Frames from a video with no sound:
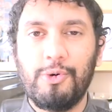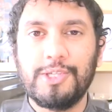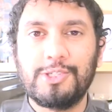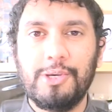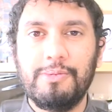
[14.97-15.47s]
for
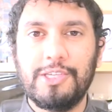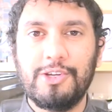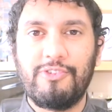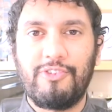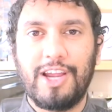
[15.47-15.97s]
the Scooby
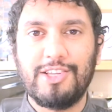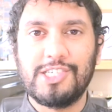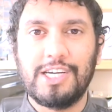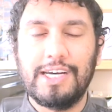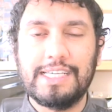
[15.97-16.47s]
Doo
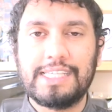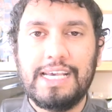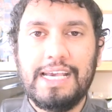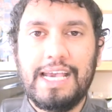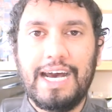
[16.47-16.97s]
franchise,
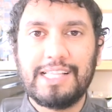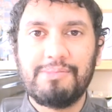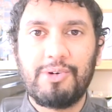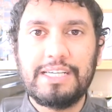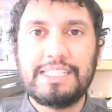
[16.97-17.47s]
and
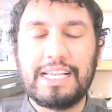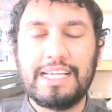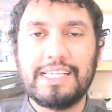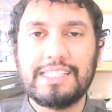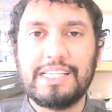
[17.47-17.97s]

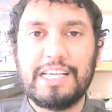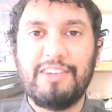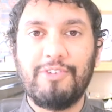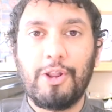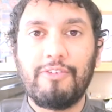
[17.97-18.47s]
surprisingly doesn't
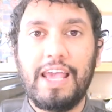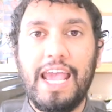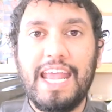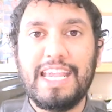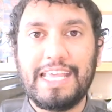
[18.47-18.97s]
involve
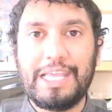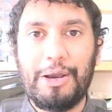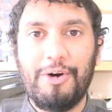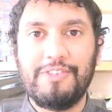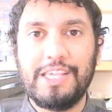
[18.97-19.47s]
any
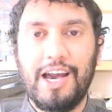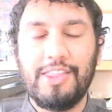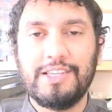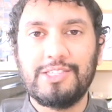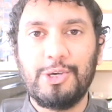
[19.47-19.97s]
of the
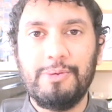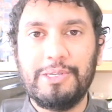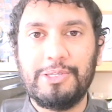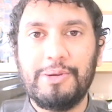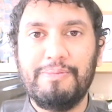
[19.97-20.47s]
other
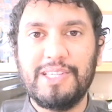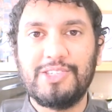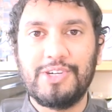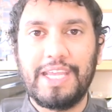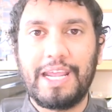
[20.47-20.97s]
Scooby Doo
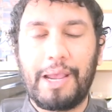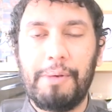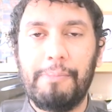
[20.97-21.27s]
Mystery Inc.